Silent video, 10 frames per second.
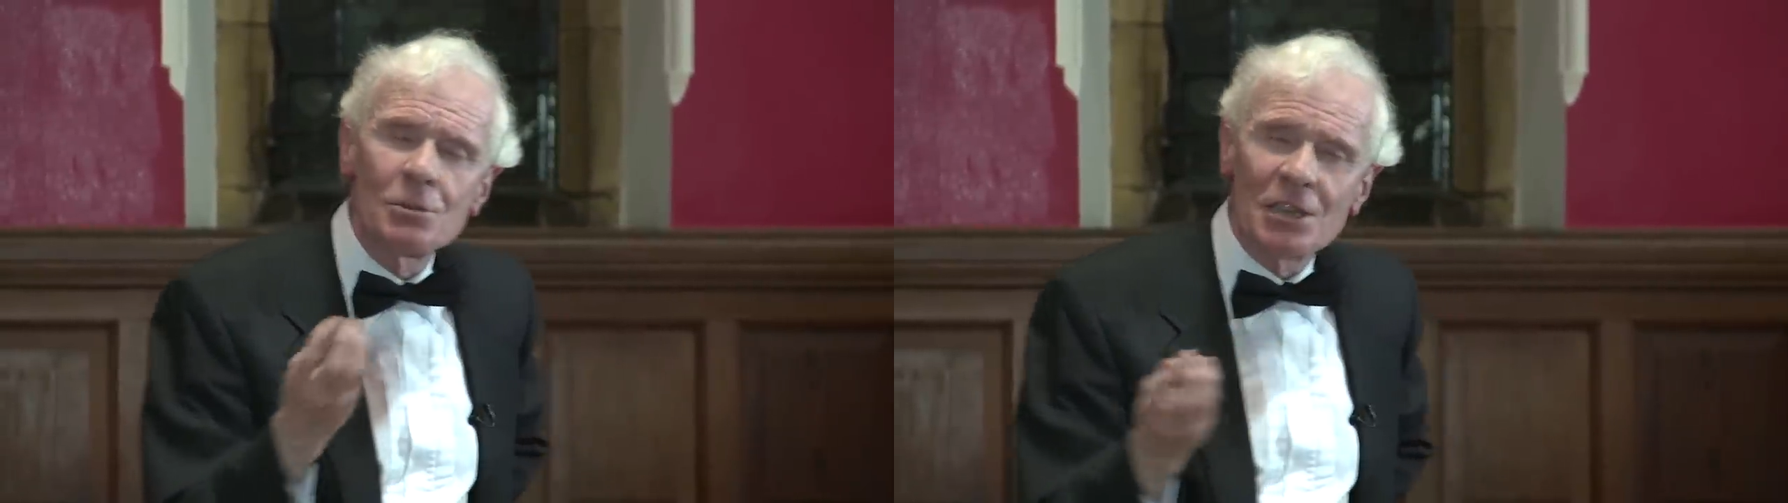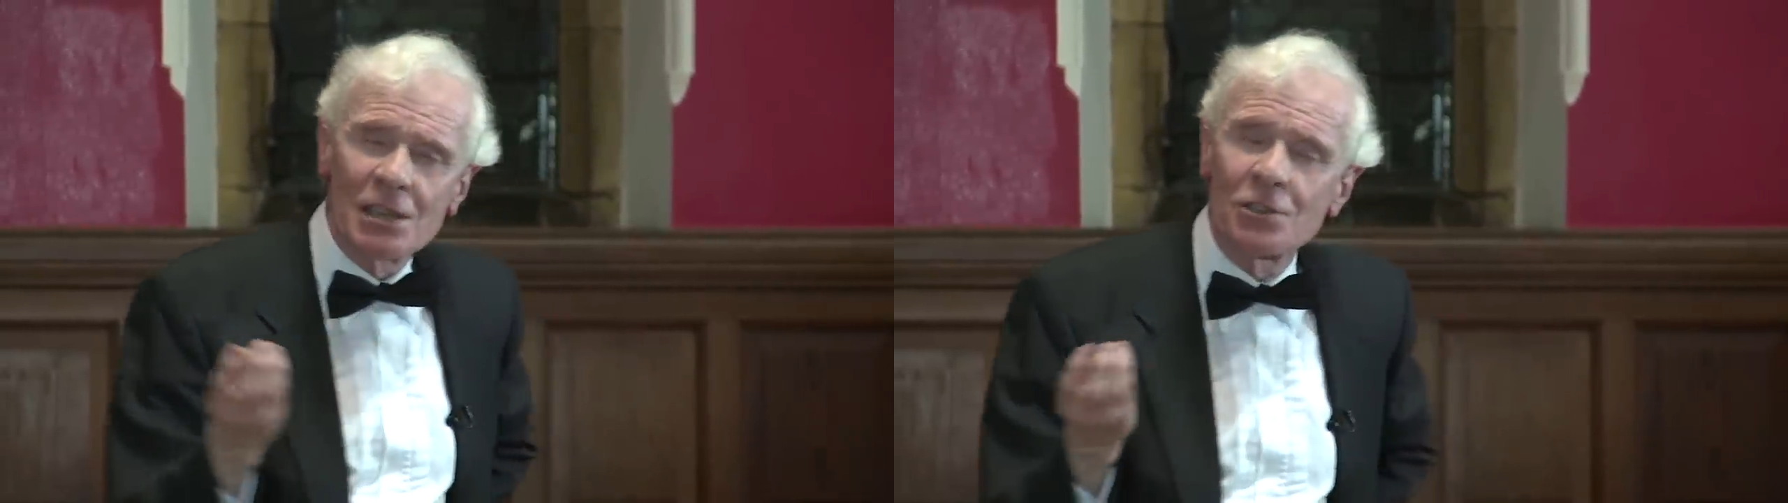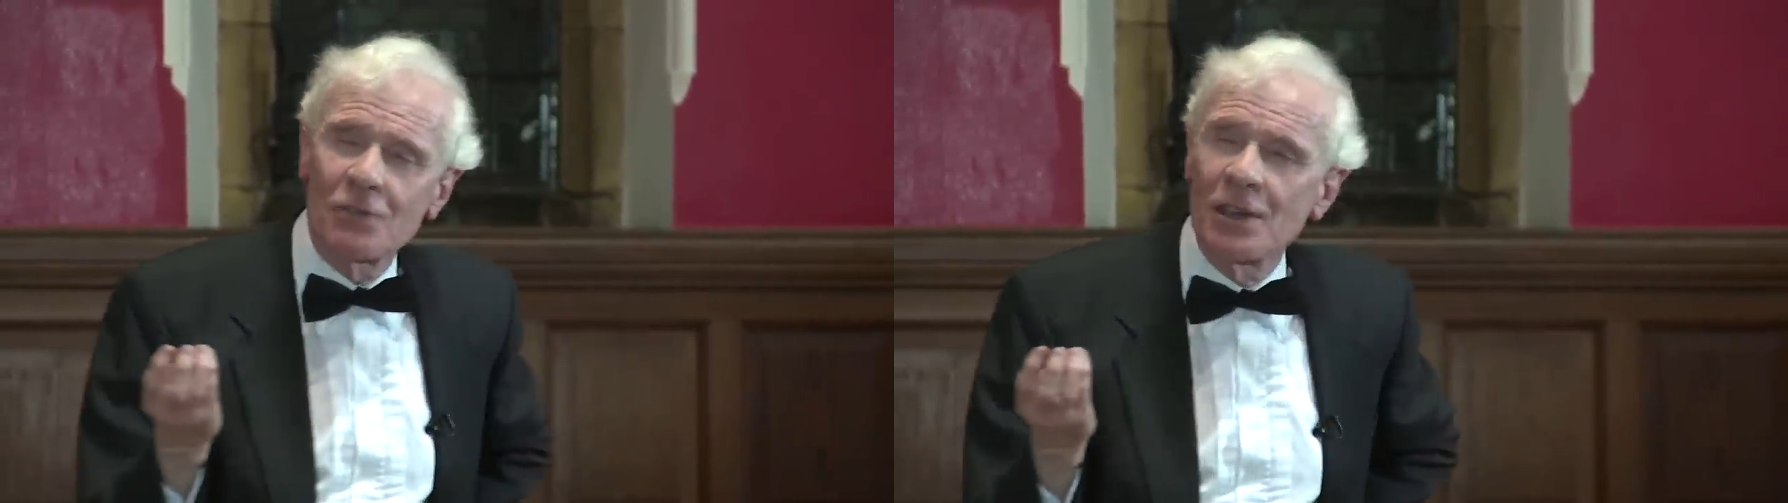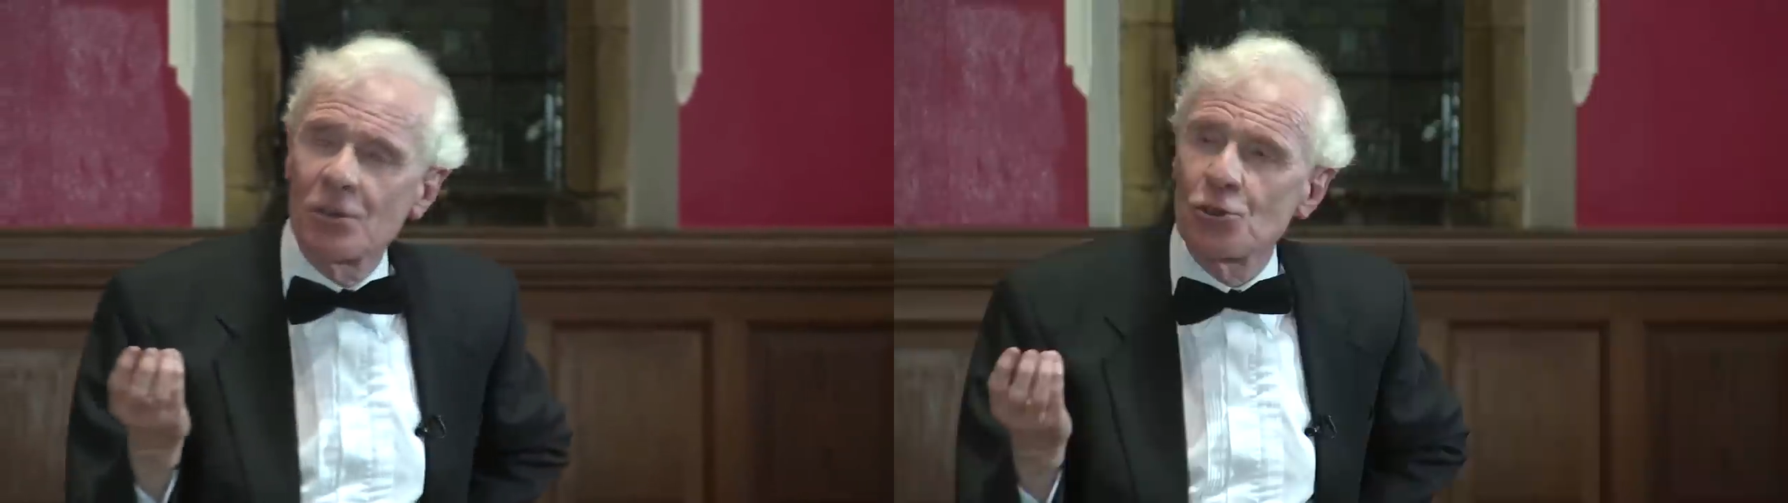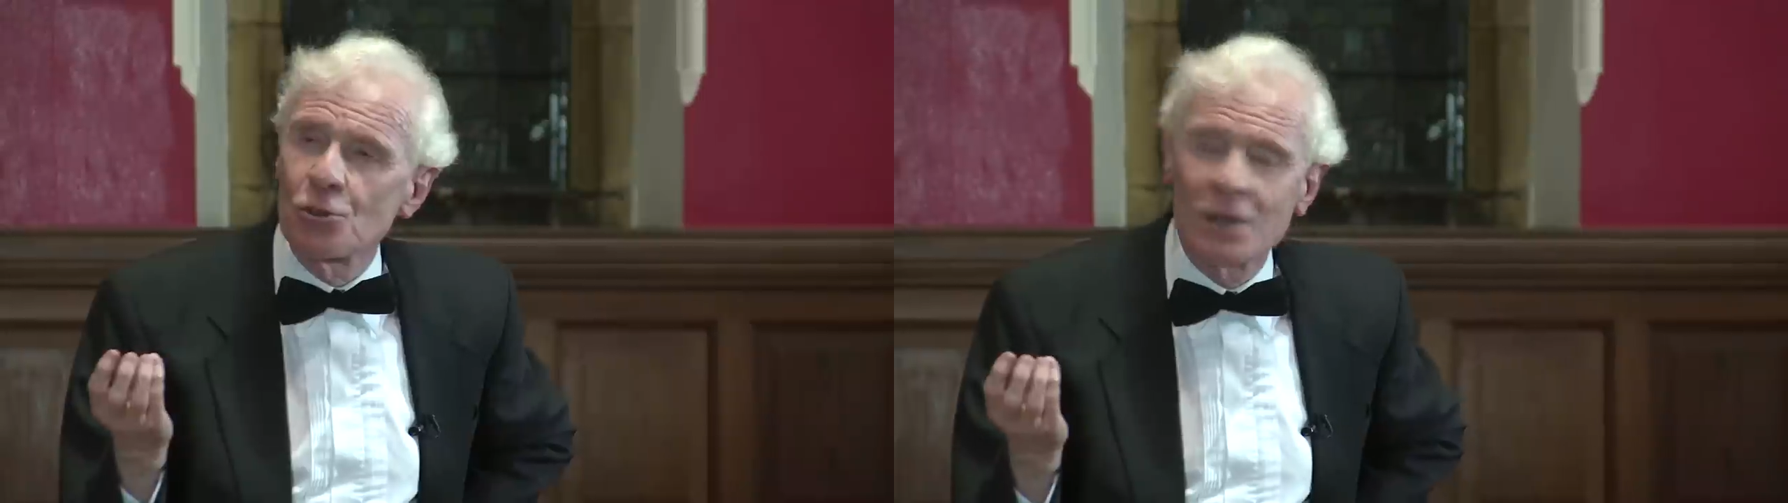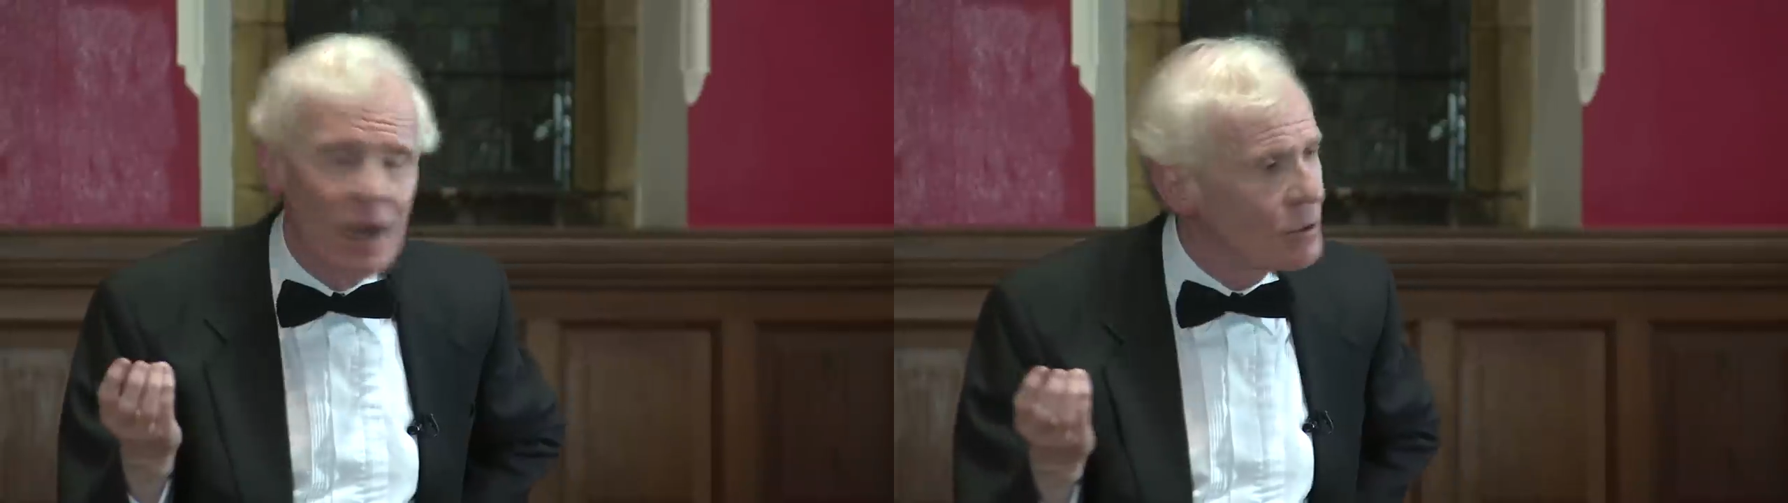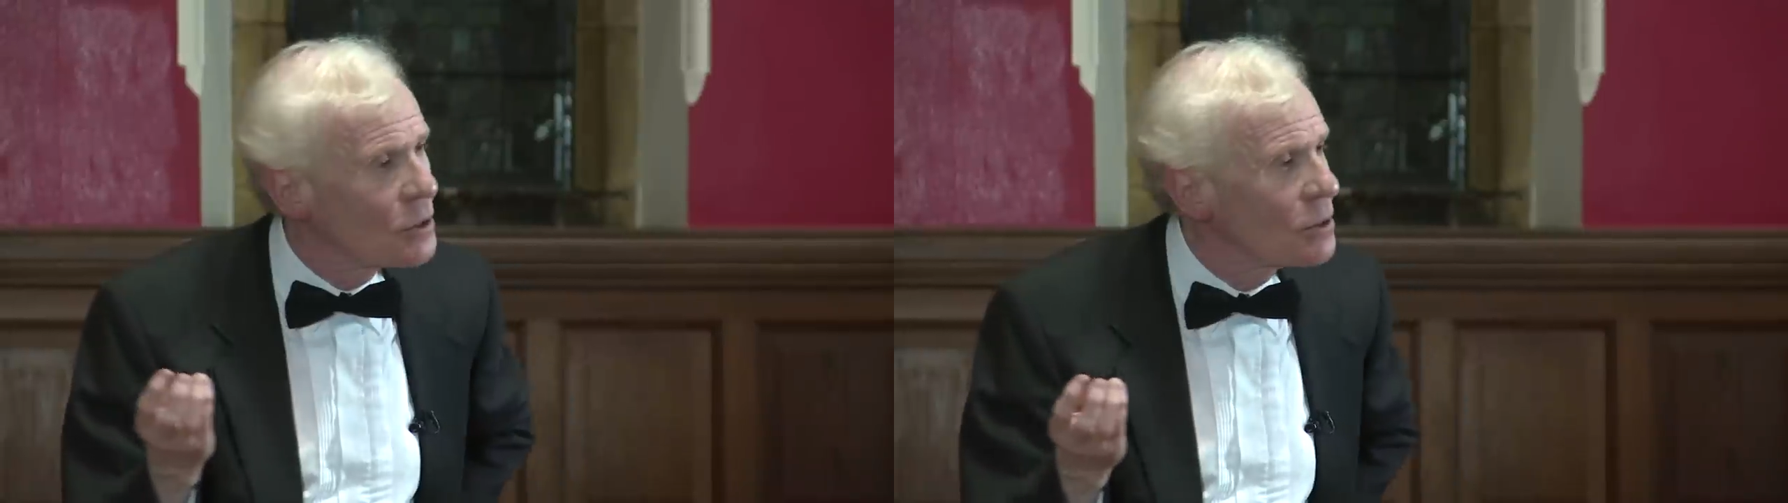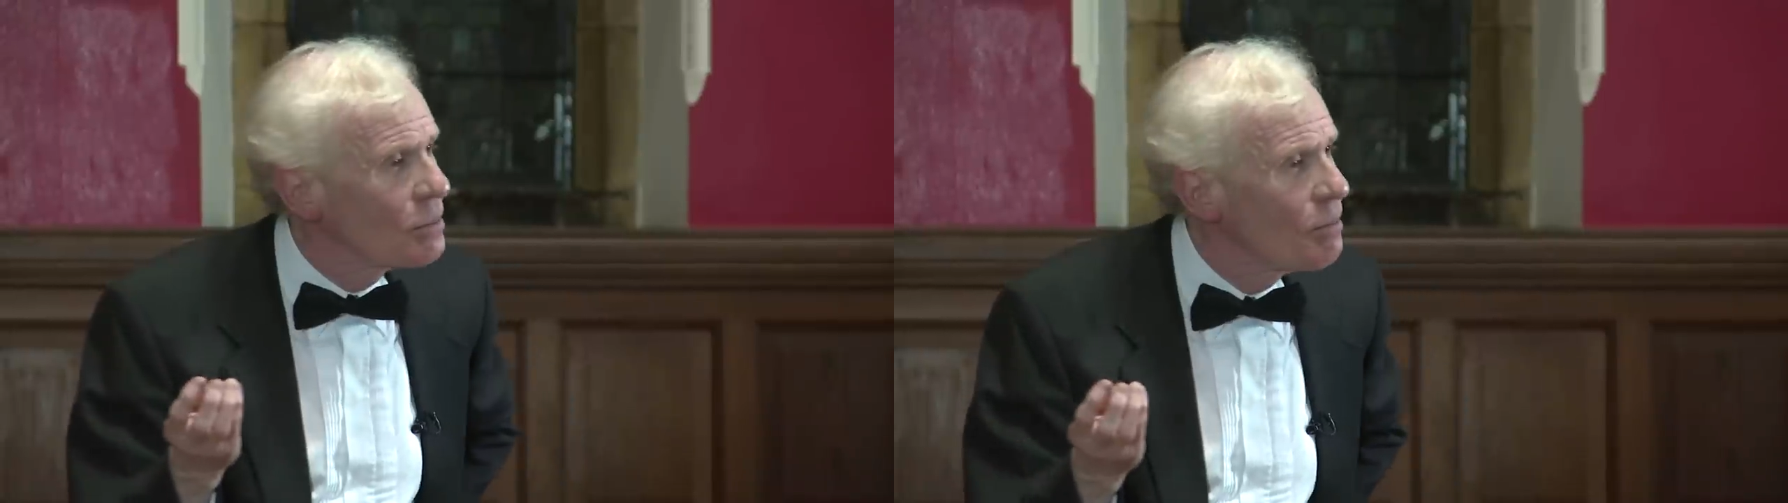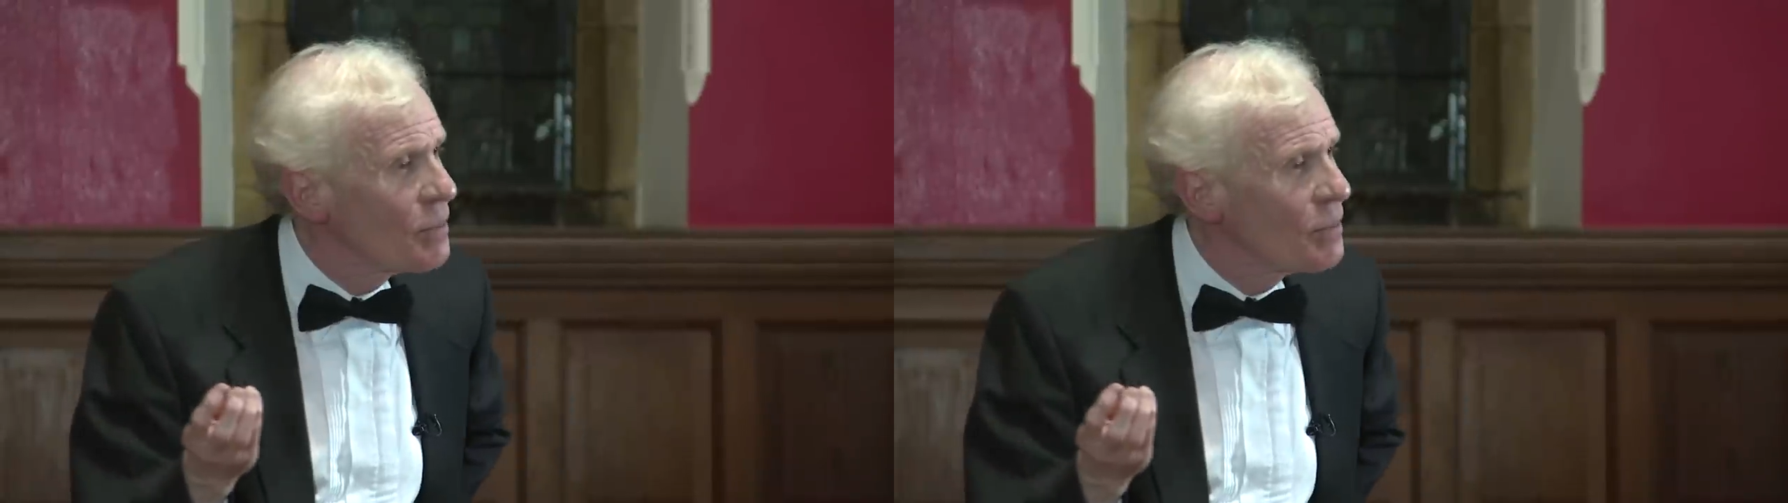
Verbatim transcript: to be satisfied on two counts.